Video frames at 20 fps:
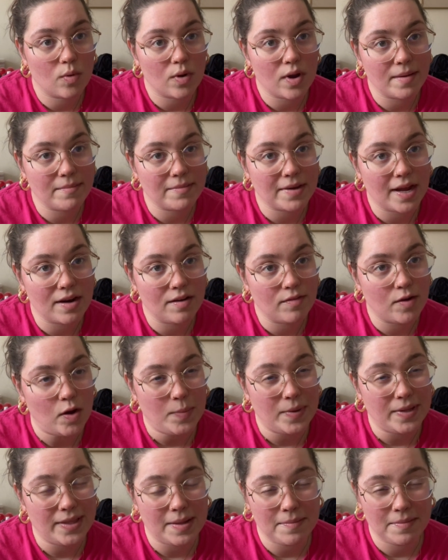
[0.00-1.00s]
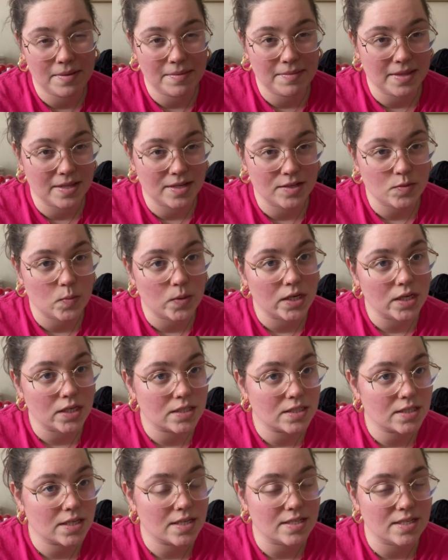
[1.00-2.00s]
I'm kind of hoping that maybe this
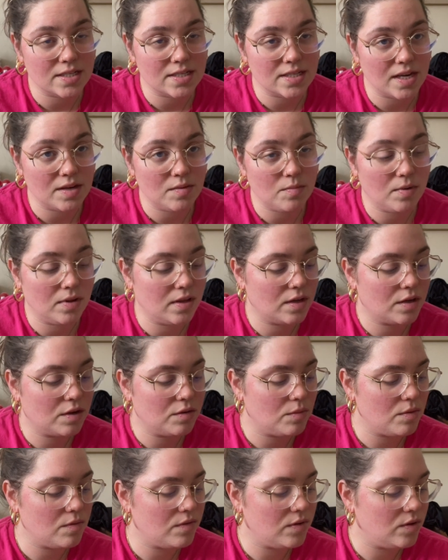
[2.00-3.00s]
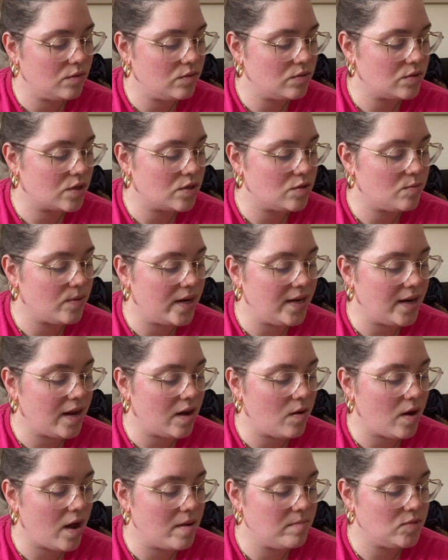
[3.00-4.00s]
works because this had really good reviews because right
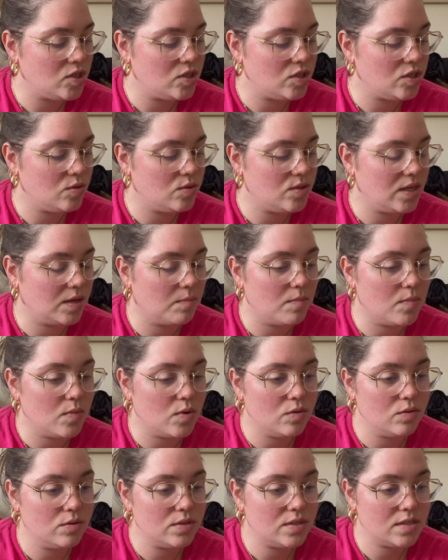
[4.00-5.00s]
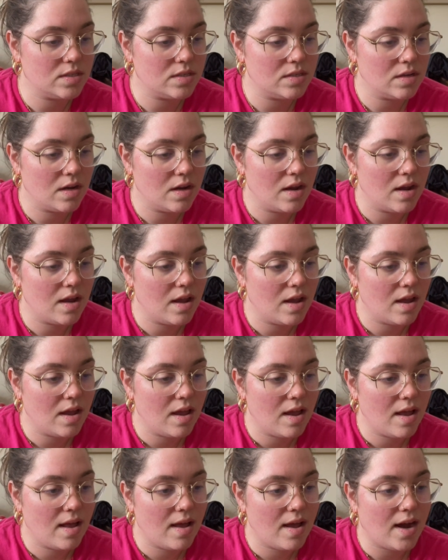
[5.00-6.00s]
now I'm just using mousse
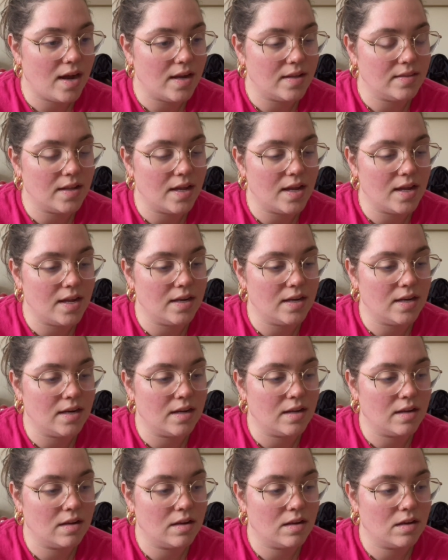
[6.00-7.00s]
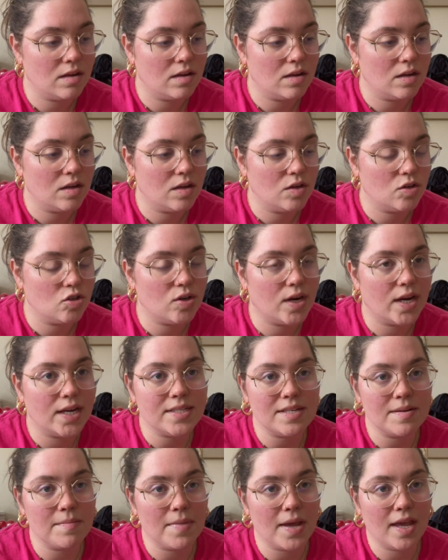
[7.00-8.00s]
and then
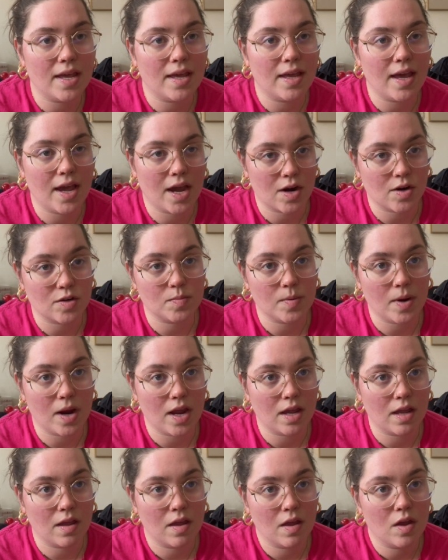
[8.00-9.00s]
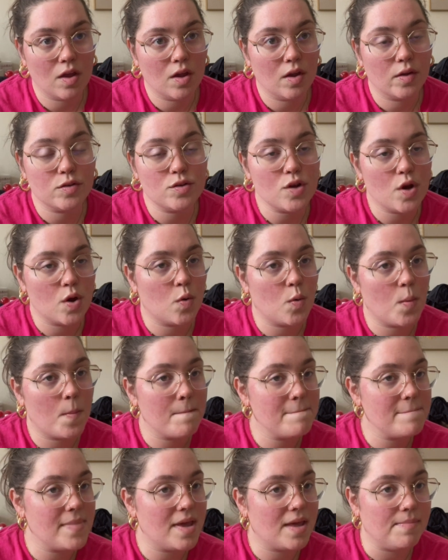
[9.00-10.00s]
Tresemme hairspray so
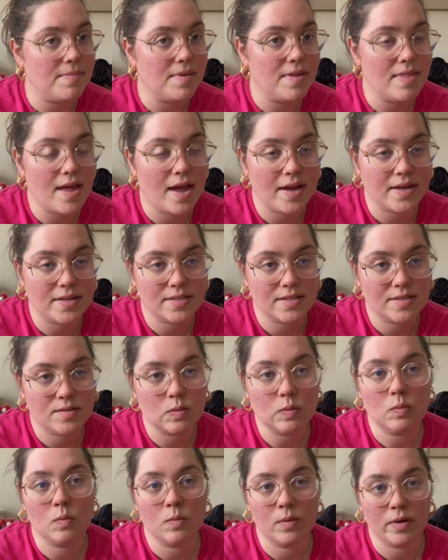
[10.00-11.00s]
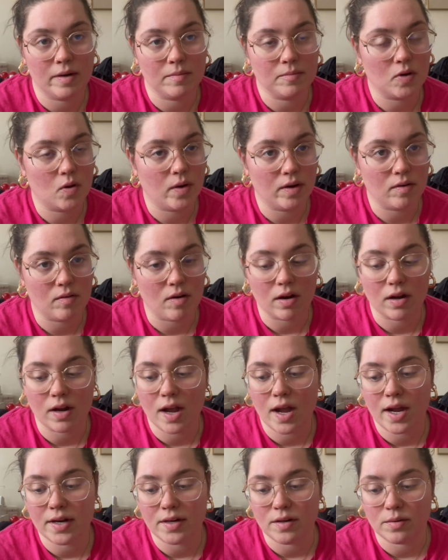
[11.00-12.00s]
maybe that's where I'm going wrong.
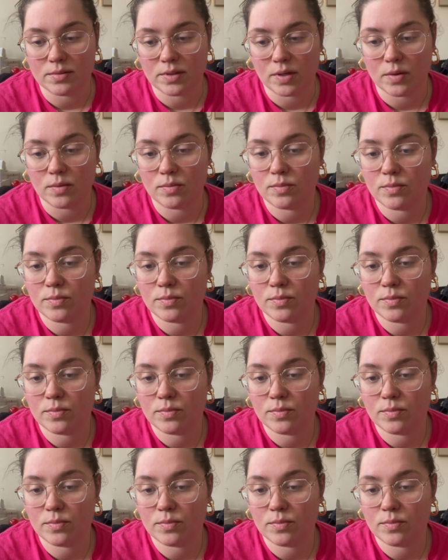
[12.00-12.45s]
I don't know.